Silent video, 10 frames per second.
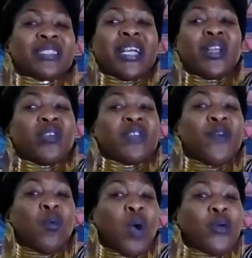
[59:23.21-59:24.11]
They don't
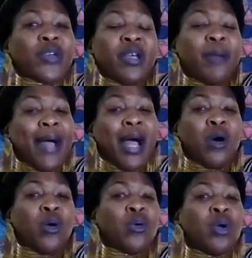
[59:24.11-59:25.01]
even worry
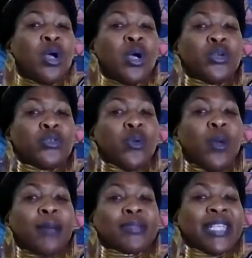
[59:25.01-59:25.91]
about, you know what
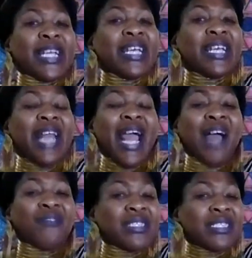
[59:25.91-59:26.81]
I'm saying,
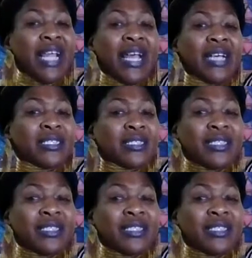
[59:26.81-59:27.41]
having sex.